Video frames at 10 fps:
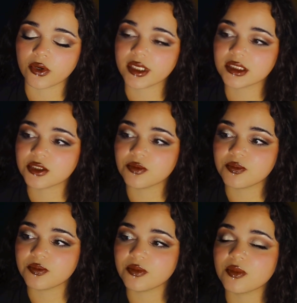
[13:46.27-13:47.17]
learning
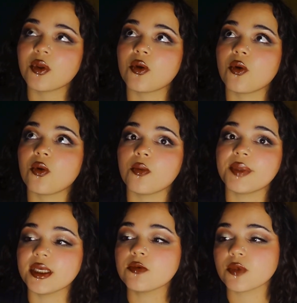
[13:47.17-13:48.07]
to
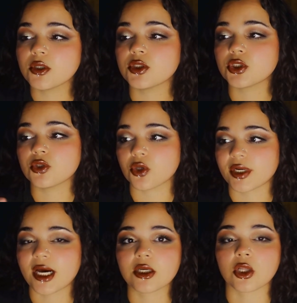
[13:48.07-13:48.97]
being willing to
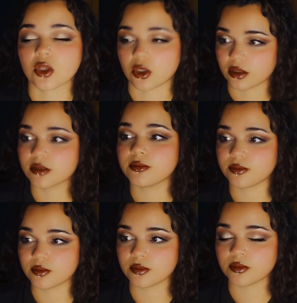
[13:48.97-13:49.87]
learn how to learn
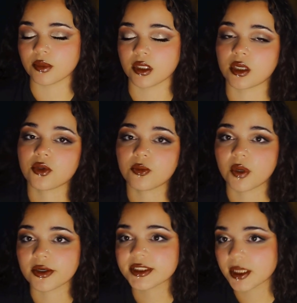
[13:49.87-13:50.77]
with
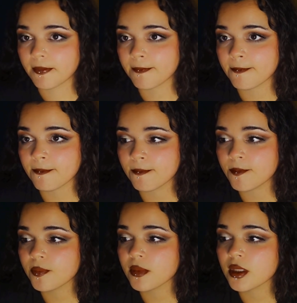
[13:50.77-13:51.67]
another person.
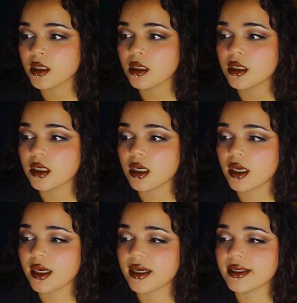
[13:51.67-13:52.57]

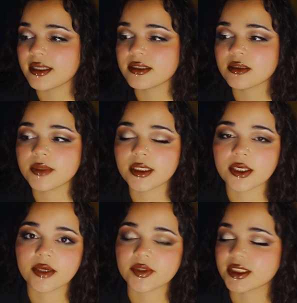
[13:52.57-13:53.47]
And that doesn't
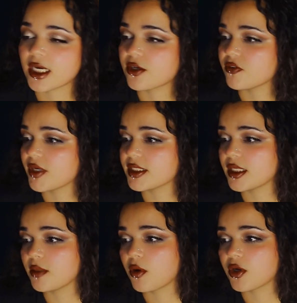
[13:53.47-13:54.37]
mean that you have to
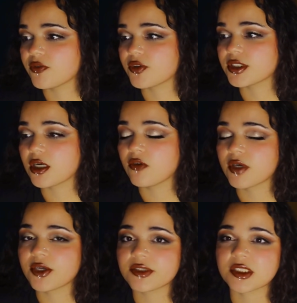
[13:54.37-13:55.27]
sacrifice any part of
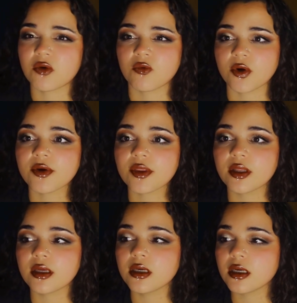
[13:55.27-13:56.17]
yourself, like your self
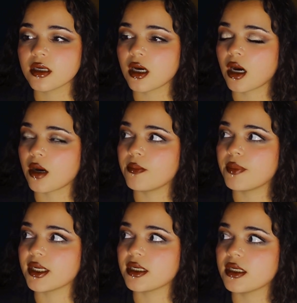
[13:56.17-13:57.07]
worth.
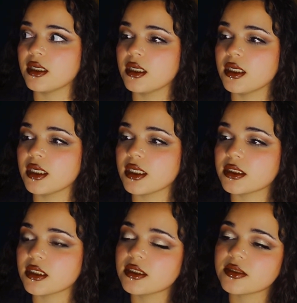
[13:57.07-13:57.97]
Um, but it,
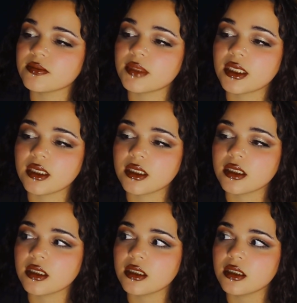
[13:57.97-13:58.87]
it does
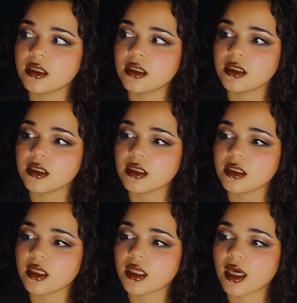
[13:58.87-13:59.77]
mean
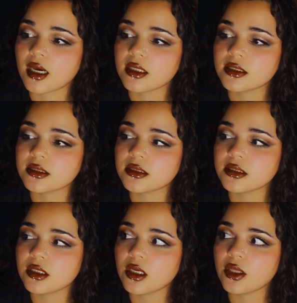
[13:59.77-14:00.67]

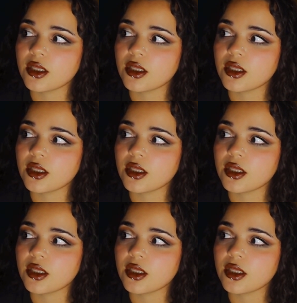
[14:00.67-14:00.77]
that